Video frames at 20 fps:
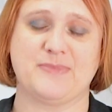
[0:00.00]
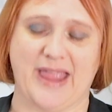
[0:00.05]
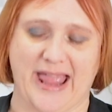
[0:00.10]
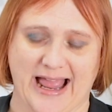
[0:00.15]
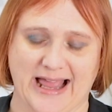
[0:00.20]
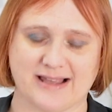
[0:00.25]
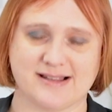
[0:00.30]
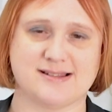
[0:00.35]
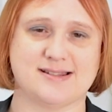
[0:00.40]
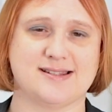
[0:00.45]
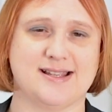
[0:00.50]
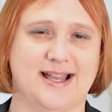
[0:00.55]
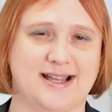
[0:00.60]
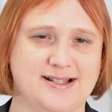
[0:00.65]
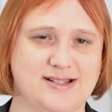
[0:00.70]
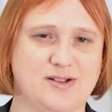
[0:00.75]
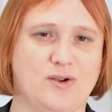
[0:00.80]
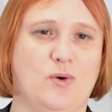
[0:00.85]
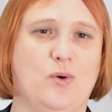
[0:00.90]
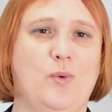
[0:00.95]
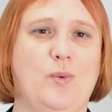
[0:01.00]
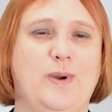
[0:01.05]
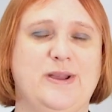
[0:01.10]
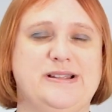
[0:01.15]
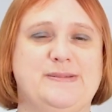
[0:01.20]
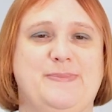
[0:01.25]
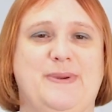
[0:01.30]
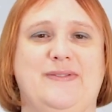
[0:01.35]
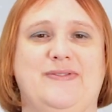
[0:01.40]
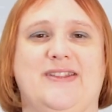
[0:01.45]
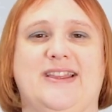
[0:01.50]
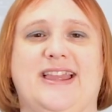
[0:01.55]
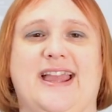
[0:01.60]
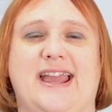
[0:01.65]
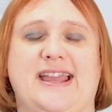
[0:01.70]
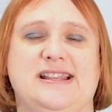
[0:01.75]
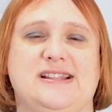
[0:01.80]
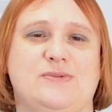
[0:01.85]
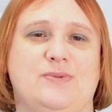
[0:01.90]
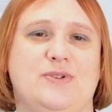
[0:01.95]
As has always been the
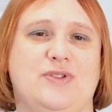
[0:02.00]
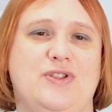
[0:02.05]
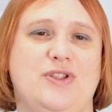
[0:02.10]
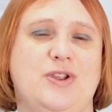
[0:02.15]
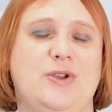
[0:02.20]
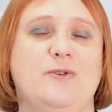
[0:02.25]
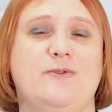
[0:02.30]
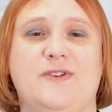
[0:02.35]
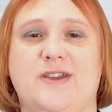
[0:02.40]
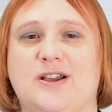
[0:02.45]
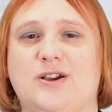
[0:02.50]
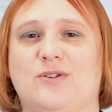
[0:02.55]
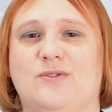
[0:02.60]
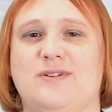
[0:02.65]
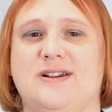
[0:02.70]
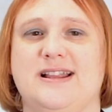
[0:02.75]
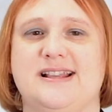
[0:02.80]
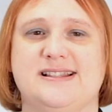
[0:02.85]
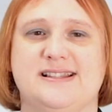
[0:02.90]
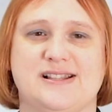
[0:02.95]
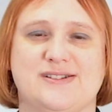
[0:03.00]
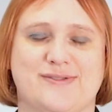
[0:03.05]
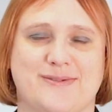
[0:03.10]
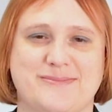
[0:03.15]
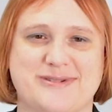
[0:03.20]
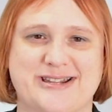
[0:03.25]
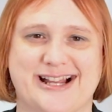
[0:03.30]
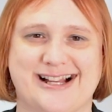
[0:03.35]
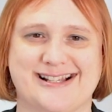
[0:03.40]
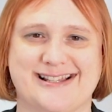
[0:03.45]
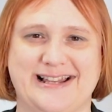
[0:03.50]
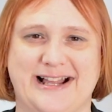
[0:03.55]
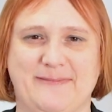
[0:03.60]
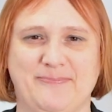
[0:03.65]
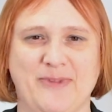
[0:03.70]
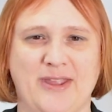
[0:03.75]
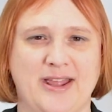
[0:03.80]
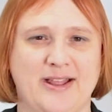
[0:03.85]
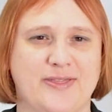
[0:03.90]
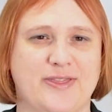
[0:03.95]
case with new vehicle releases from Tesla,
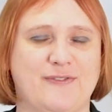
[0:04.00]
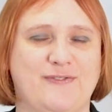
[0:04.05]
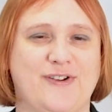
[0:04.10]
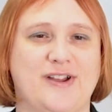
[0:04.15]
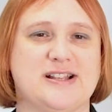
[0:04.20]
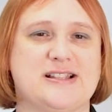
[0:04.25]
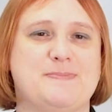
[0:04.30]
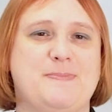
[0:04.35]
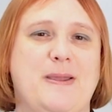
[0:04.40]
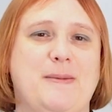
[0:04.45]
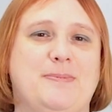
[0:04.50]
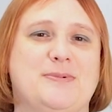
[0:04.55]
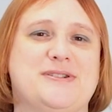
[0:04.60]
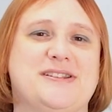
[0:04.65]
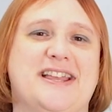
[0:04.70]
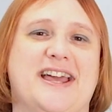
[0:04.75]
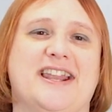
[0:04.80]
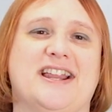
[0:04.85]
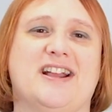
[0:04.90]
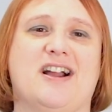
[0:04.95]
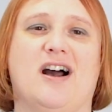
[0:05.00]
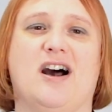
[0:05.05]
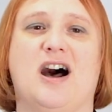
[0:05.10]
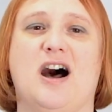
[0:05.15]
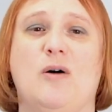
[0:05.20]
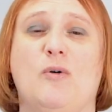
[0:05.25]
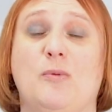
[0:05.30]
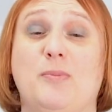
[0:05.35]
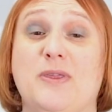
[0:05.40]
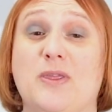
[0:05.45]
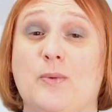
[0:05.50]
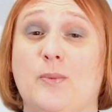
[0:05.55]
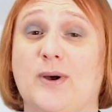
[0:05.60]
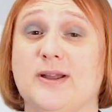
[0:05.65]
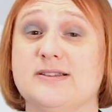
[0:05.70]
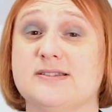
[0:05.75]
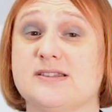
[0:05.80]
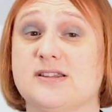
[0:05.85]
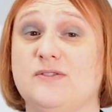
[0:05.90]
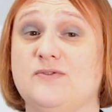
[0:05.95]
the first people to get a car will be the
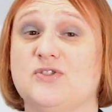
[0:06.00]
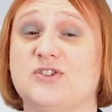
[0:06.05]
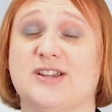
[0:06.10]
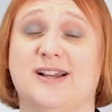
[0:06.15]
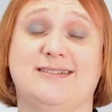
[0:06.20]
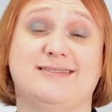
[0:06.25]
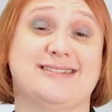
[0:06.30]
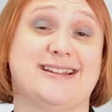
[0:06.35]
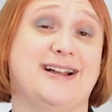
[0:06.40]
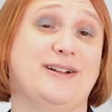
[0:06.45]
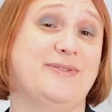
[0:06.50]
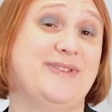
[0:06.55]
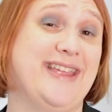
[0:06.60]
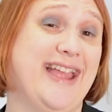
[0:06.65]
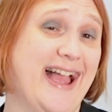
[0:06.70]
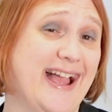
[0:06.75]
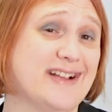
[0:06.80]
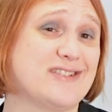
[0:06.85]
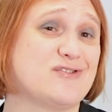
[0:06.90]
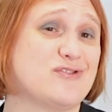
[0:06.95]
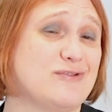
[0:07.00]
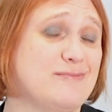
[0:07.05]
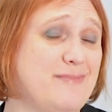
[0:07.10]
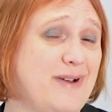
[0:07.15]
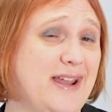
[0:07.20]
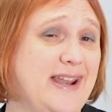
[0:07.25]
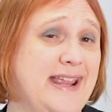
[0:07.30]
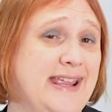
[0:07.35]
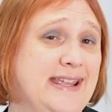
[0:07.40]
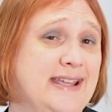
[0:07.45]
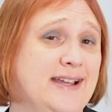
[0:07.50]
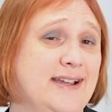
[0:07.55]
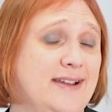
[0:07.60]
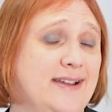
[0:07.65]
ones who've shelled out the extra money